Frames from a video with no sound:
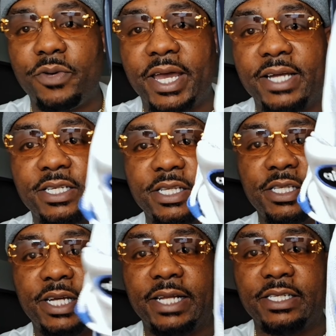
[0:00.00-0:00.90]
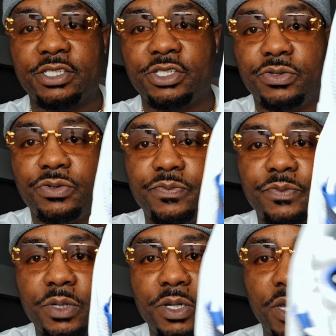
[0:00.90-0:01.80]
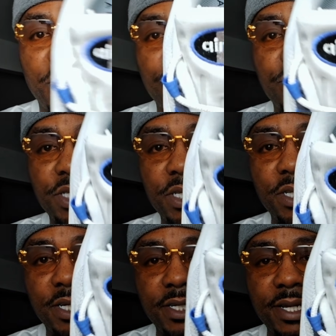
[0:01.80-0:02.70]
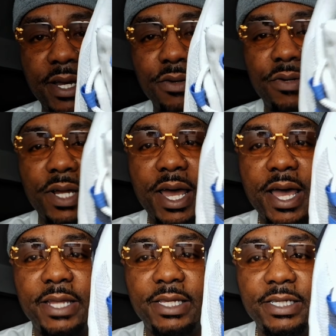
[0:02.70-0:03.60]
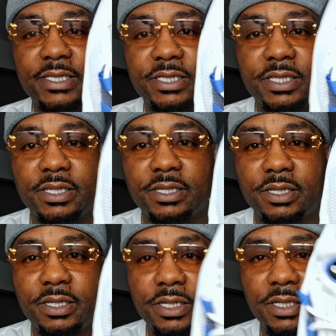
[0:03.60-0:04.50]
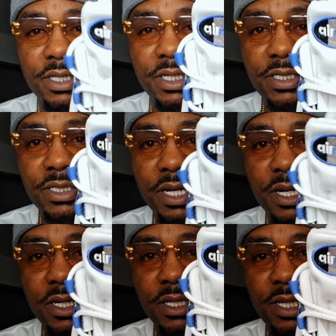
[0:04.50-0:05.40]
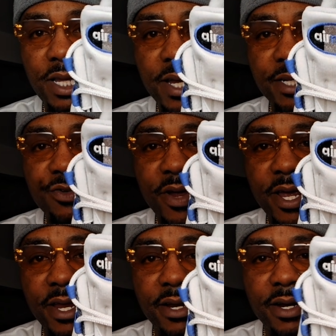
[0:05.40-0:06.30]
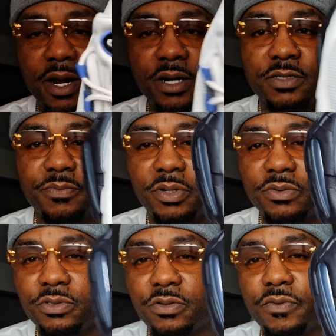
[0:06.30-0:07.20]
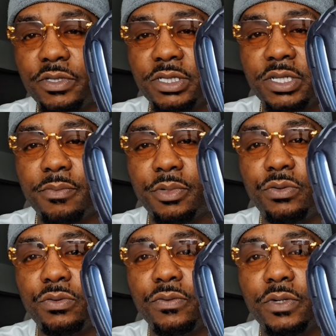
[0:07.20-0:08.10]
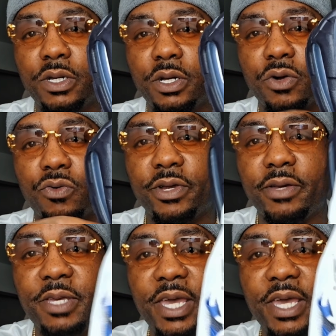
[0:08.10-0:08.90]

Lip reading: we actually look at the shoe, you see looking down on the eyelets, these lines right here are supposed to resemble rib